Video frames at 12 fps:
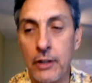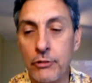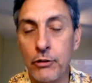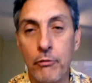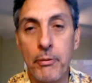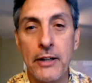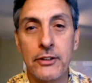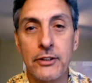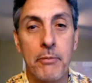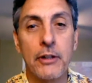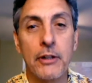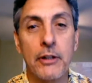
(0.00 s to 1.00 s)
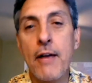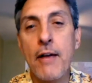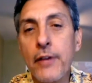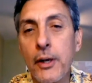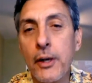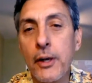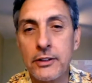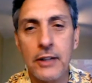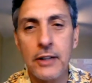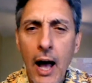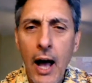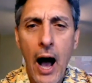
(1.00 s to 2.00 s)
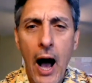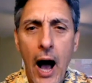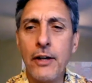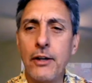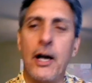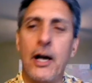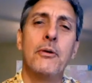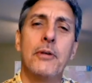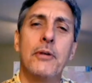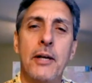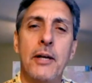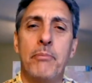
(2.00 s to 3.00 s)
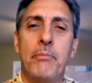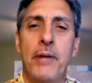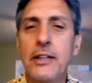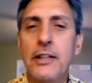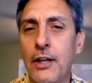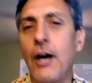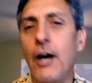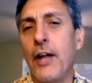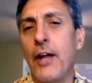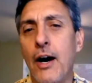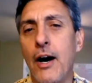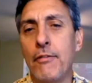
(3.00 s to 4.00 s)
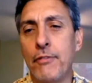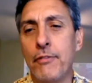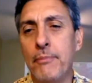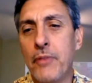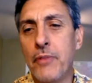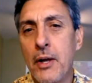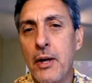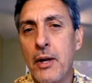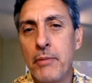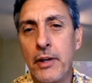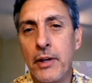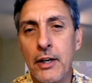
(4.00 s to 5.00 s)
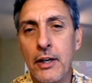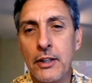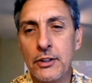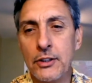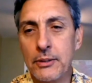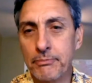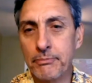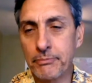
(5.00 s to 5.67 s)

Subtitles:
drove past. I've been craving a pizza. I don't eat pizza all that often because